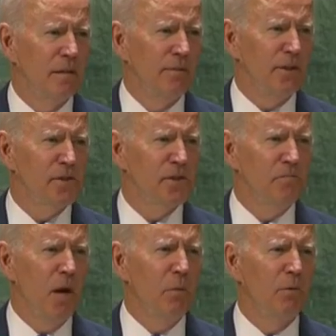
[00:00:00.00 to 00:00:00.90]
this is a
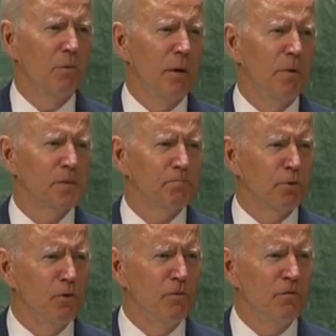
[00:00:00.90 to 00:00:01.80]
moment where we must
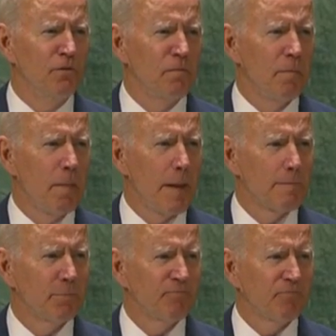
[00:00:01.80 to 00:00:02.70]
prove
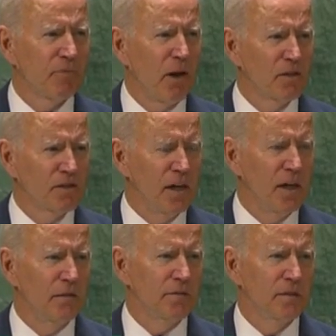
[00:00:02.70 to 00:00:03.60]

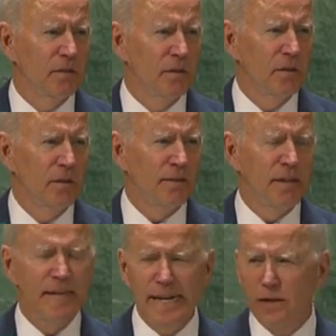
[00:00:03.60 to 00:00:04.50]
ourselves
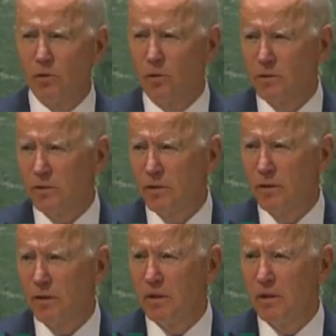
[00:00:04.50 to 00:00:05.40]
the equals
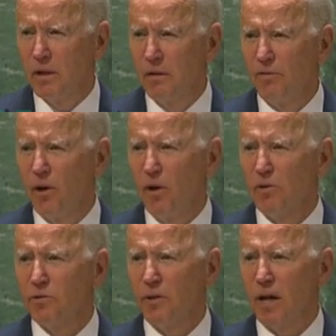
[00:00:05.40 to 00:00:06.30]
of
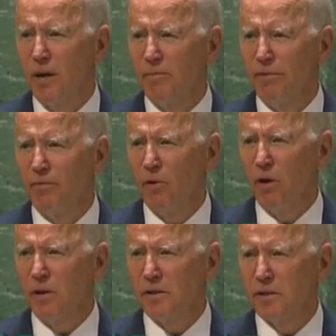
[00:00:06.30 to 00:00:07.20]
those who come
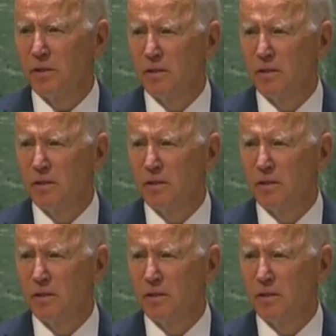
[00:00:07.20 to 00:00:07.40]
before us